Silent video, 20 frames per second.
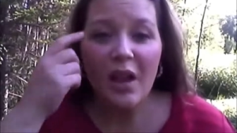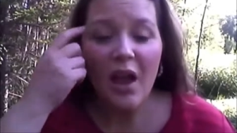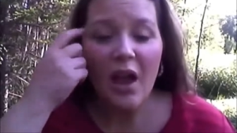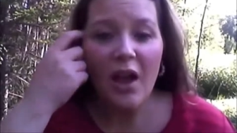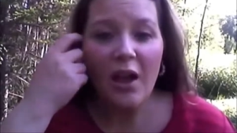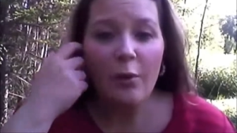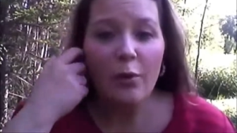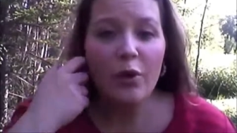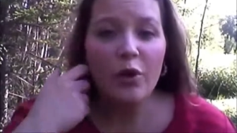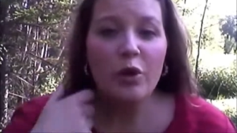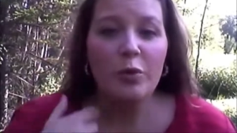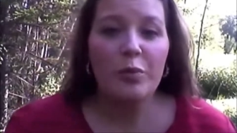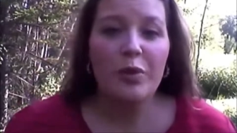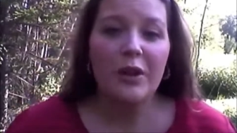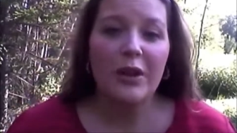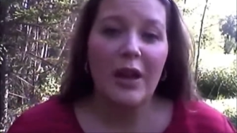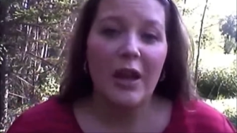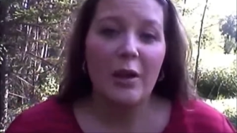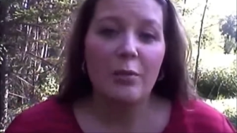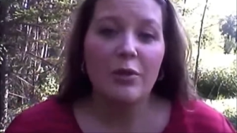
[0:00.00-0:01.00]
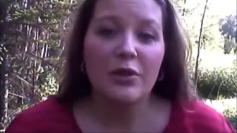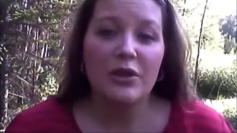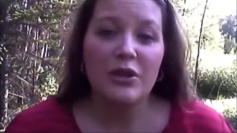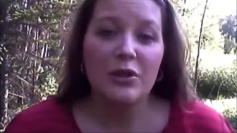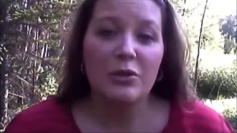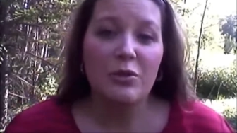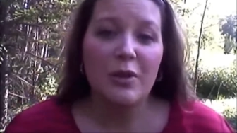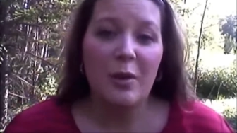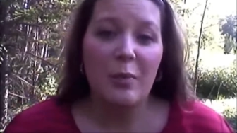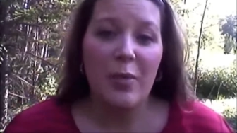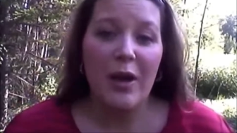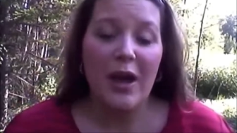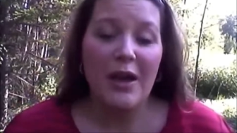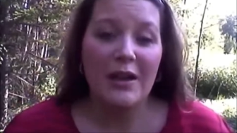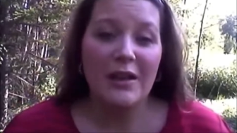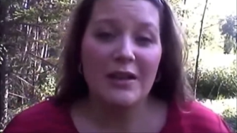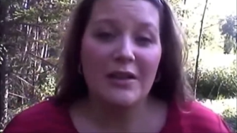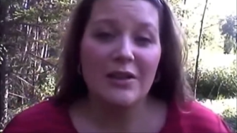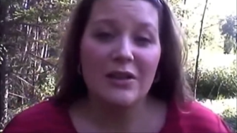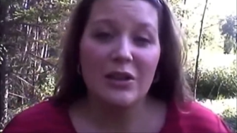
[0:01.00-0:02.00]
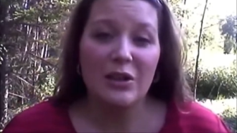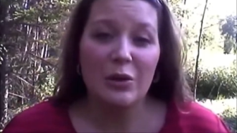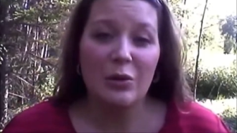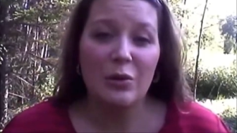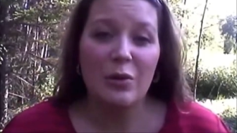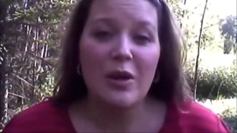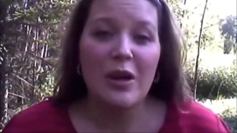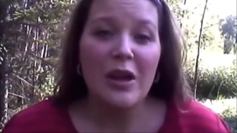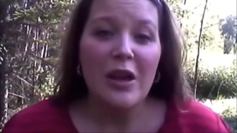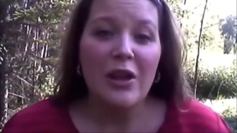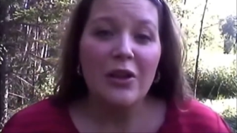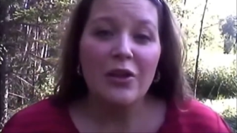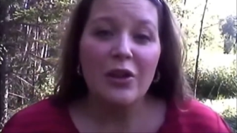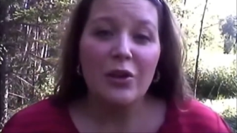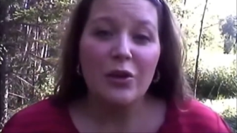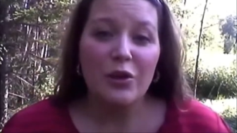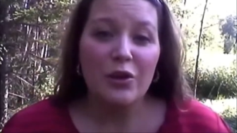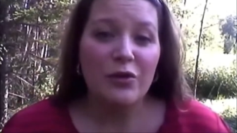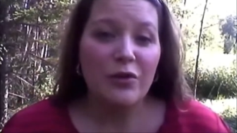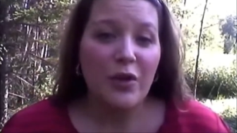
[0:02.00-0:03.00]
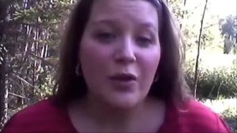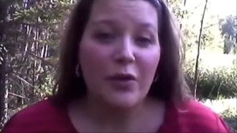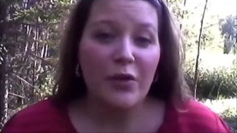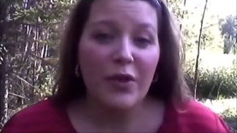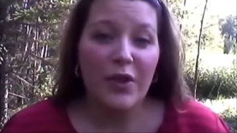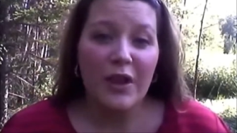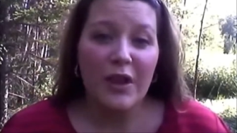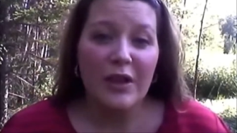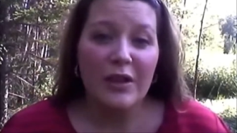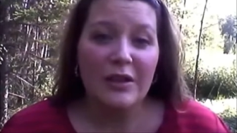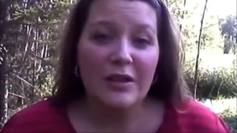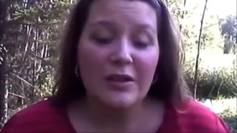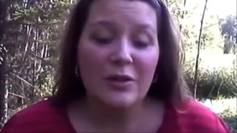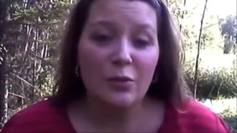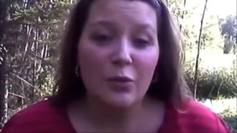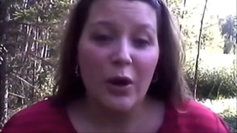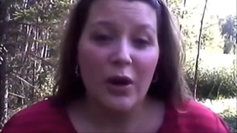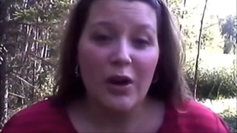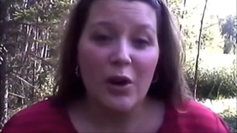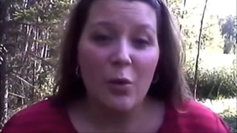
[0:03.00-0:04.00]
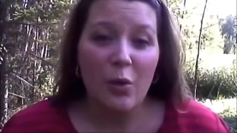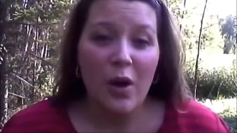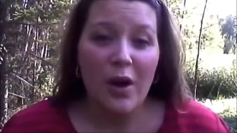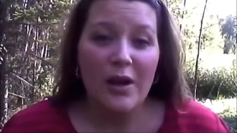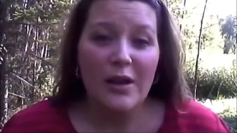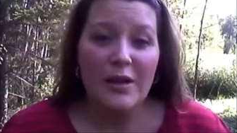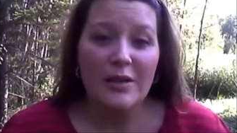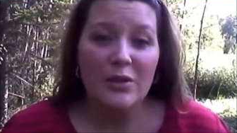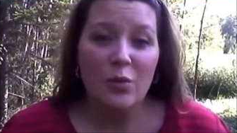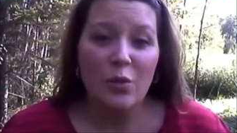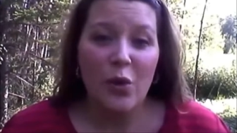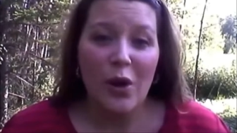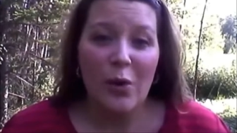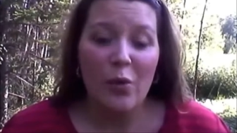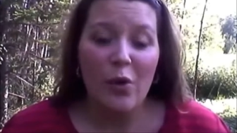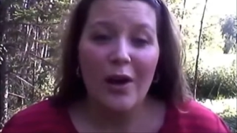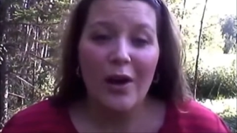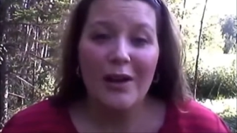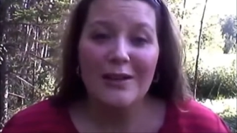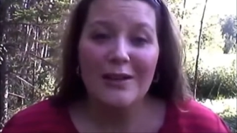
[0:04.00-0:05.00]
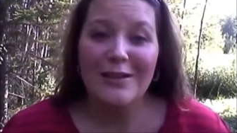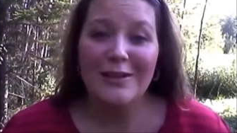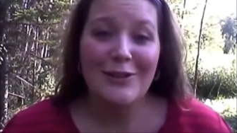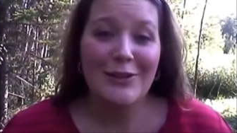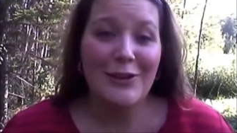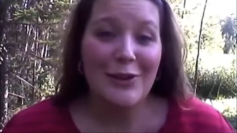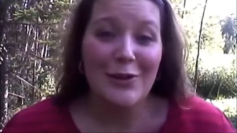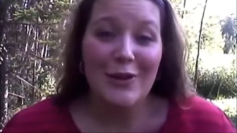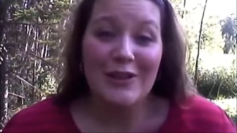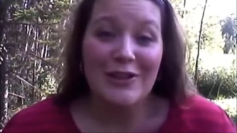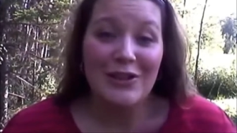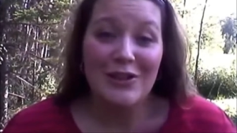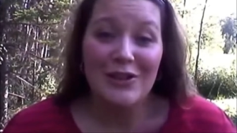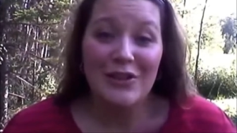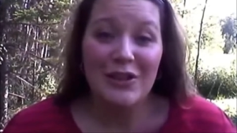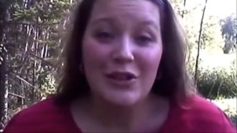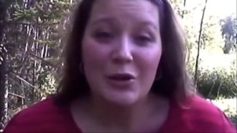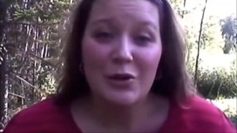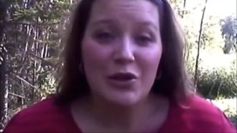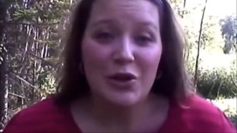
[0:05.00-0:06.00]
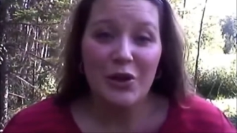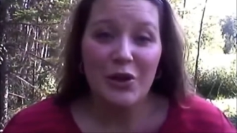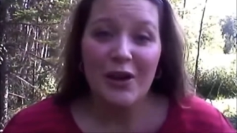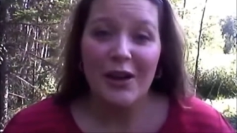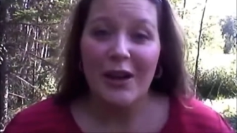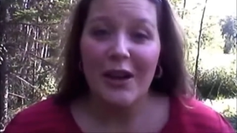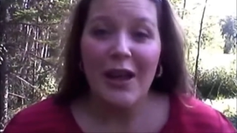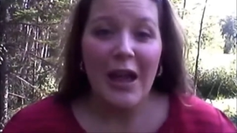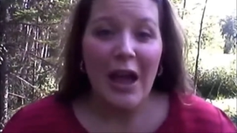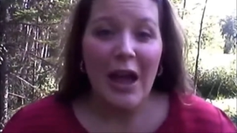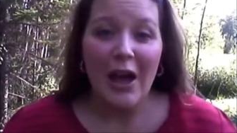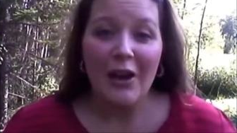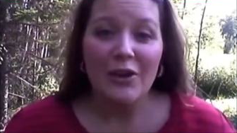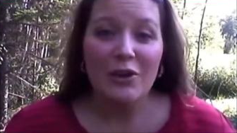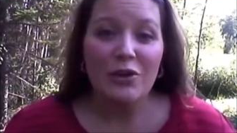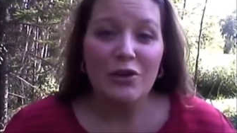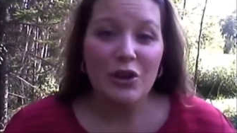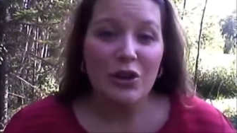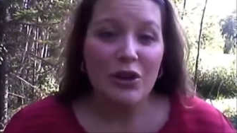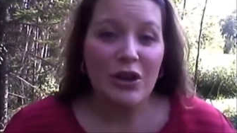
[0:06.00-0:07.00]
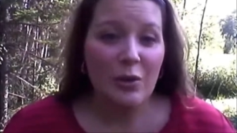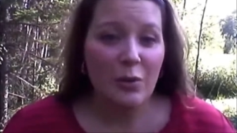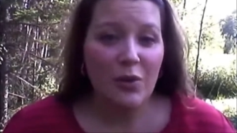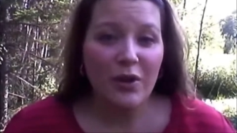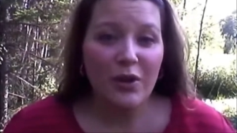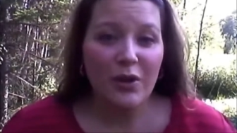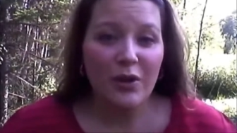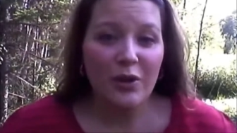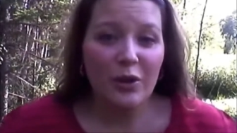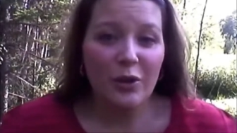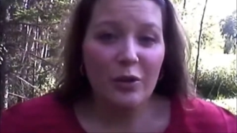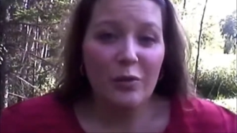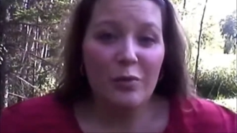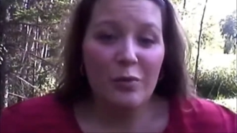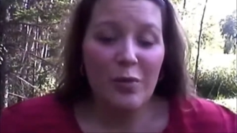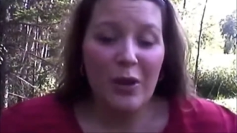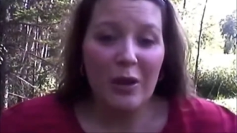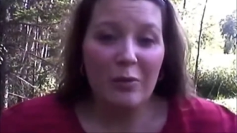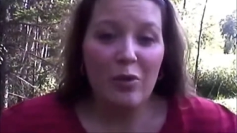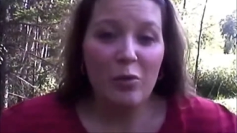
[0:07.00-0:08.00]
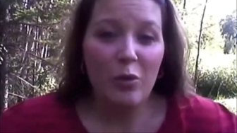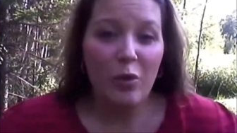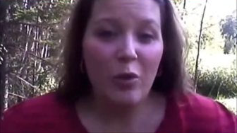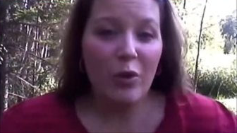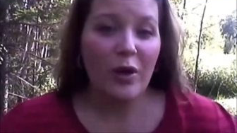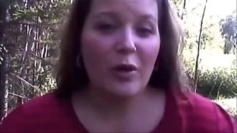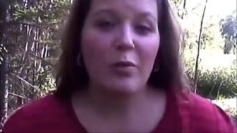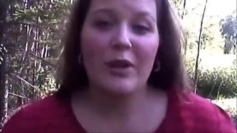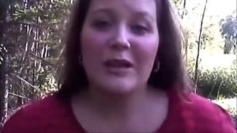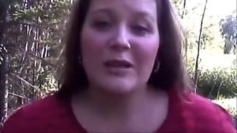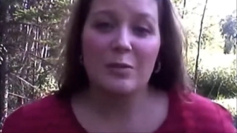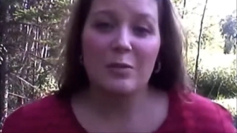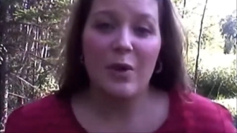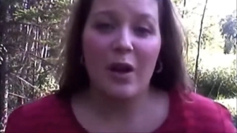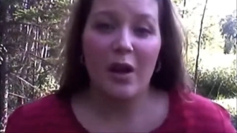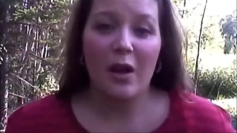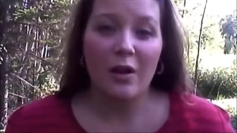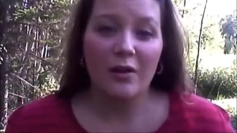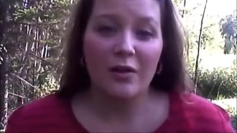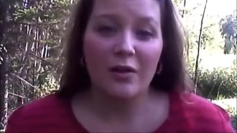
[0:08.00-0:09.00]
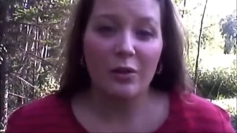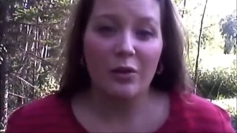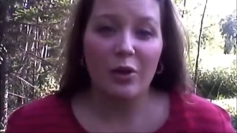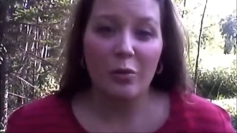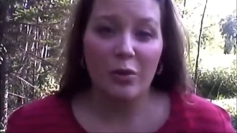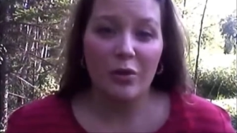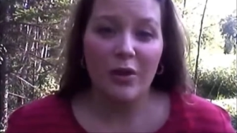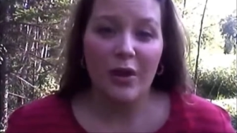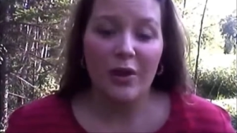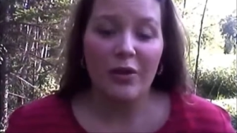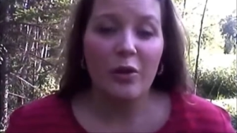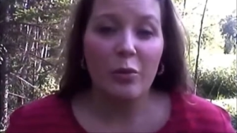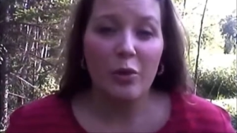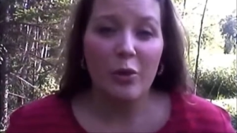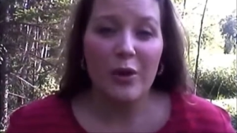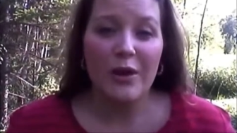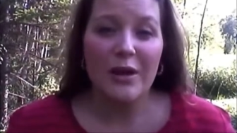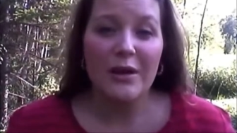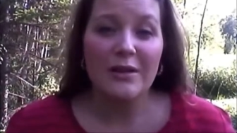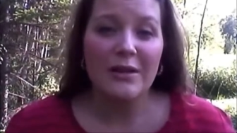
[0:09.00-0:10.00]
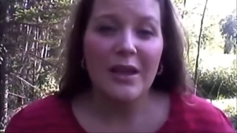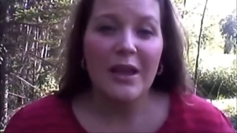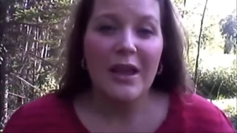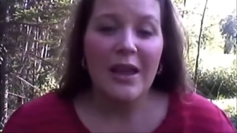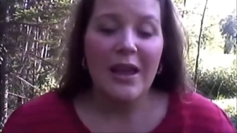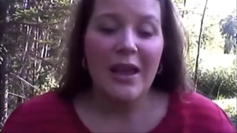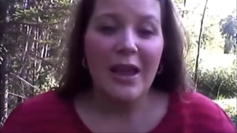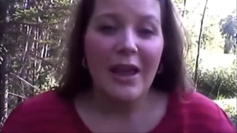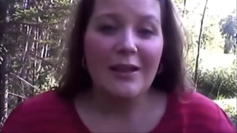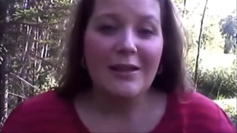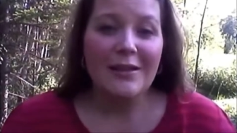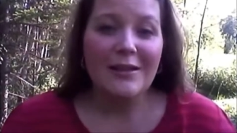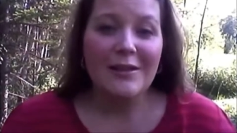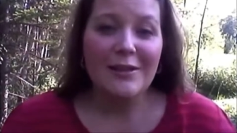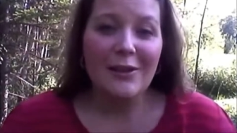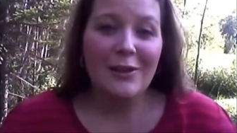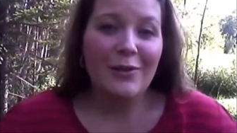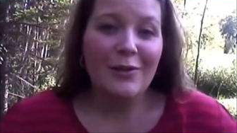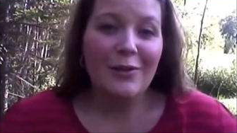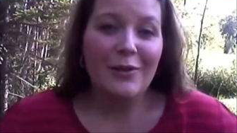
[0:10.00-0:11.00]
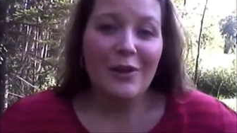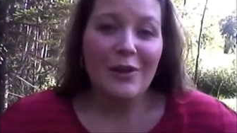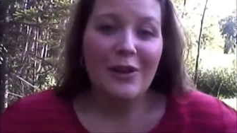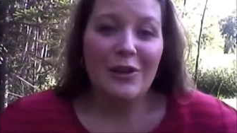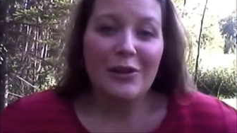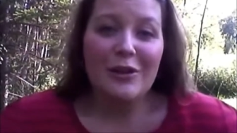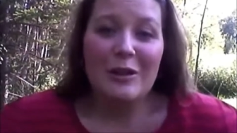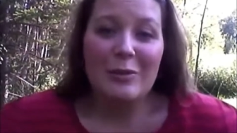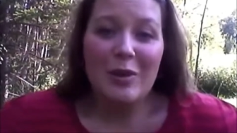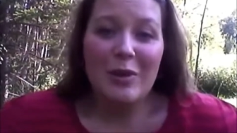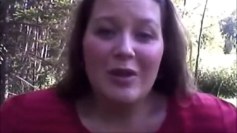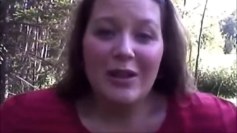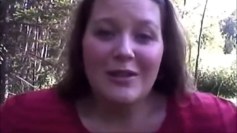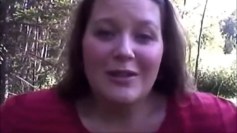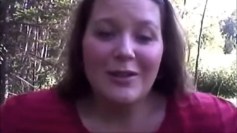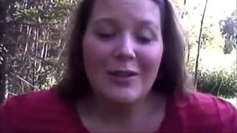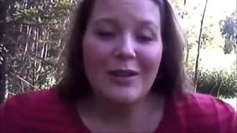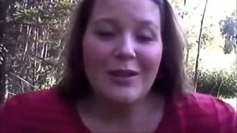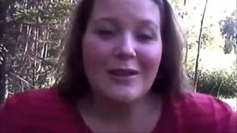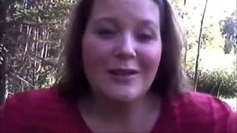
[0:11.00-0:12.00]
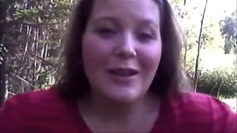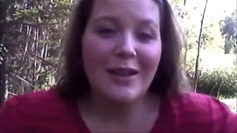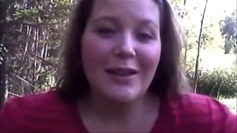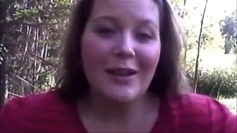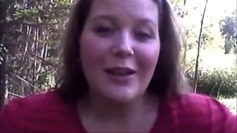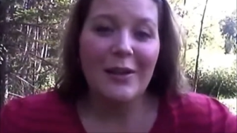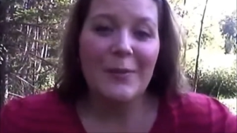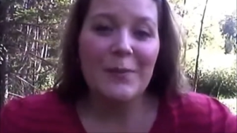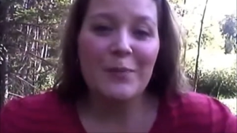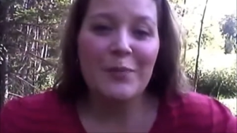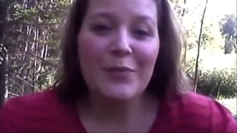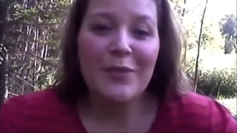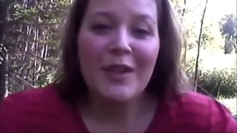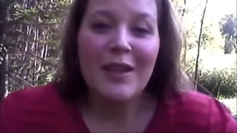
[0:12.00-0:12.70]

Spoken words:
I will be able to get back into the groove of things running-wise and weight-wise, and that's just a new journey with a little baby boy plus my adorable other boys. And so, to me that's all exciting.